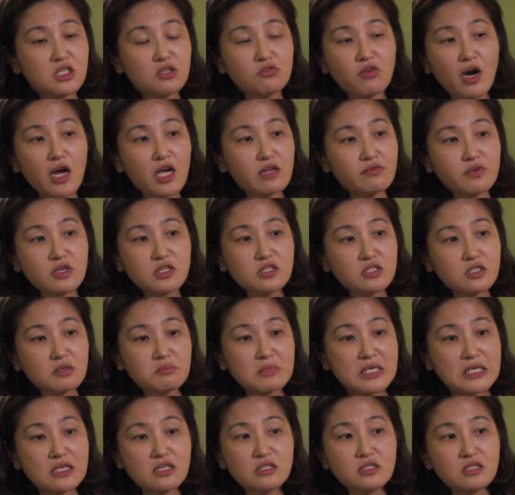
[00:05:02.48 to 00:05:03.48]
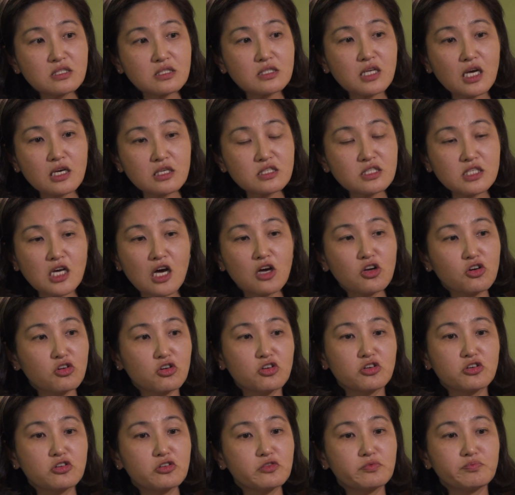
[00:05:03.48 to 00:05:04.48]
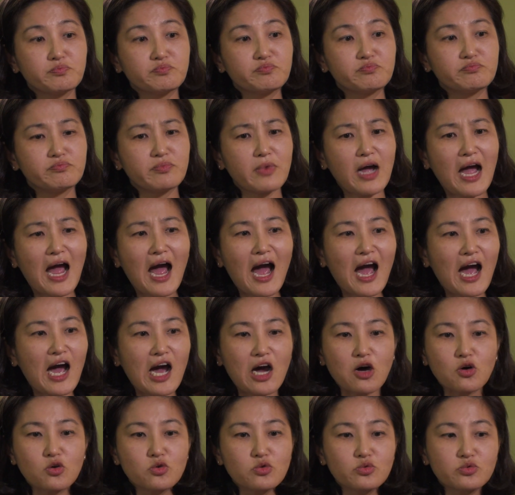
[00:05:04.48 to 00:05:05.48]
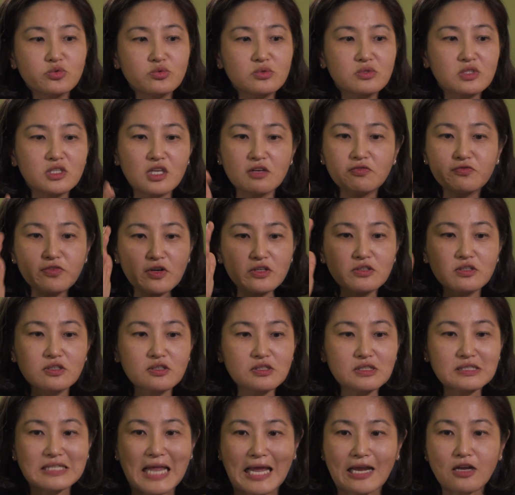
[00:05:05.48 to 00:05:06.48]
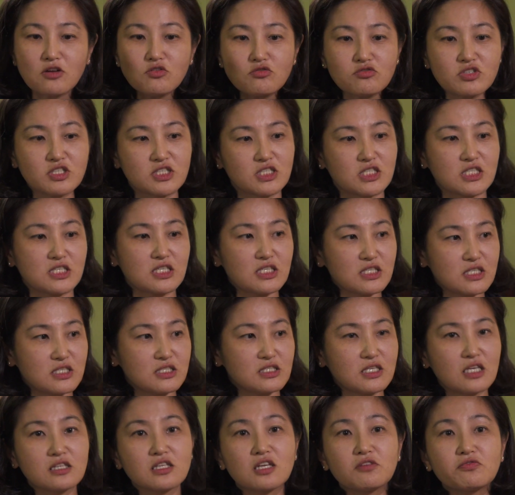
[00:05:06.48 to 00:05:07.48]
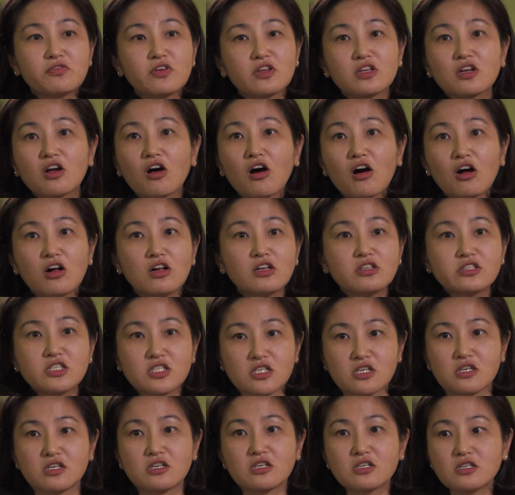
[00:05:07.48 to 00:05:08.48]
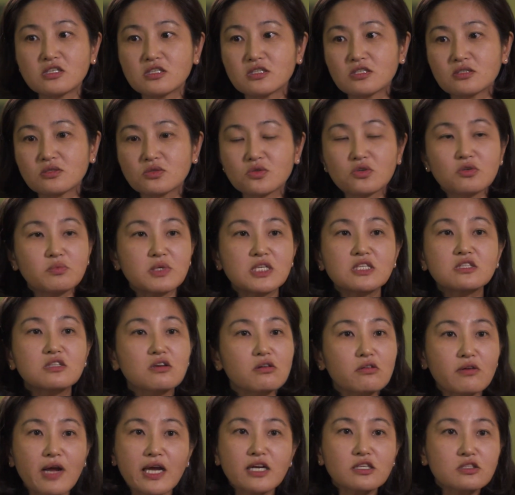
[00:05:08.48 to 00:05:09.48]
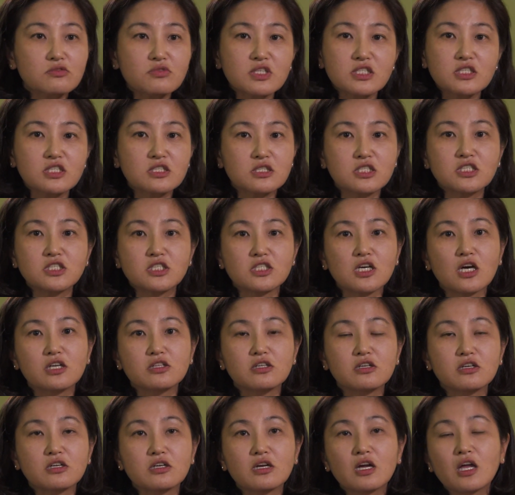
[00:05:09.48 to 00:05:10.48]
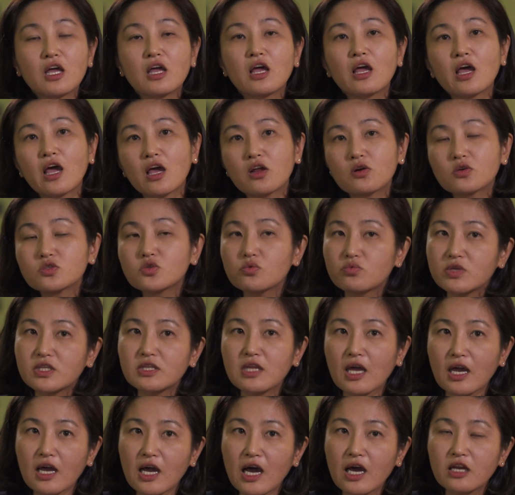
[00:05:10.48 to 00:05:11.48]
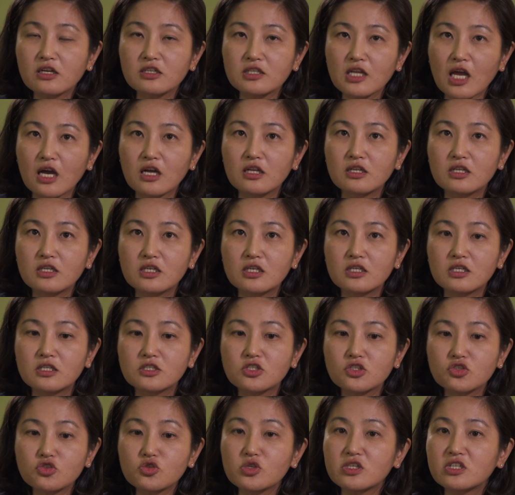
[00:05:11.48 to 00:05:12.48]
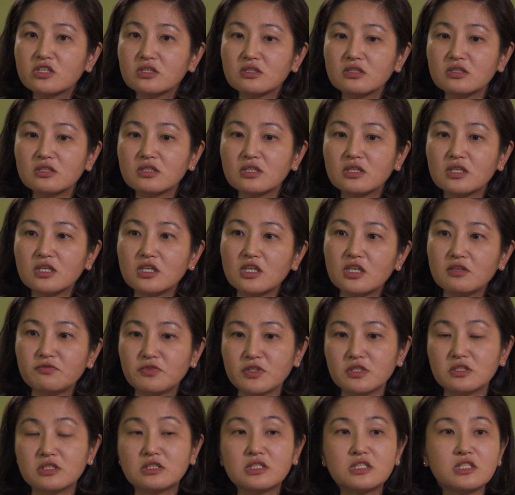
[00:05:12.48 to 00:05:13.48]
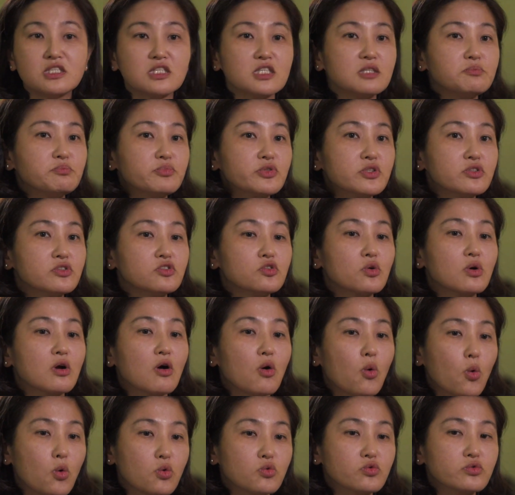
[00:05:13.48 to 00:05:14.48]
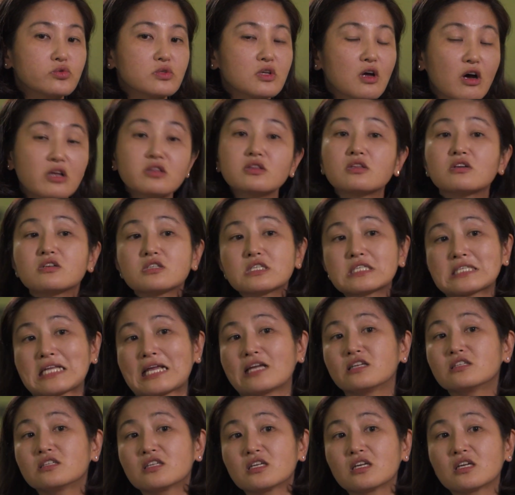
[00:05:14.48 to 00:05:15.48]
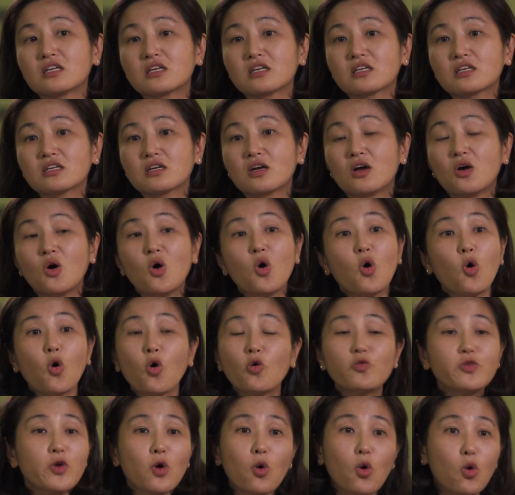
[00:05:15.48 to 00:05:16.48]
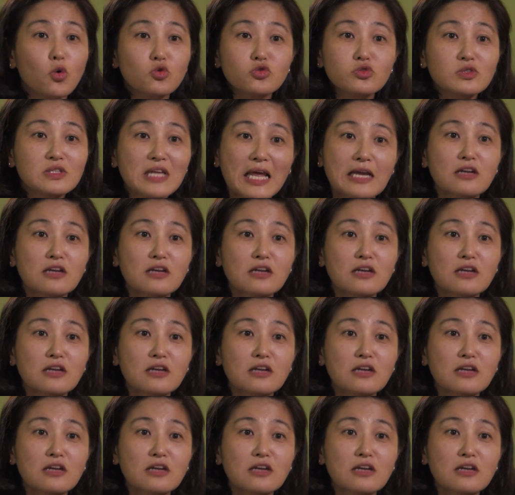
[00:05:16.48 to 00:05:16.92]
deriving some insights out of how different languages and different cultures sort of interact with each other. And also with that kind of knowledge, you can even deepen your own understanding of your own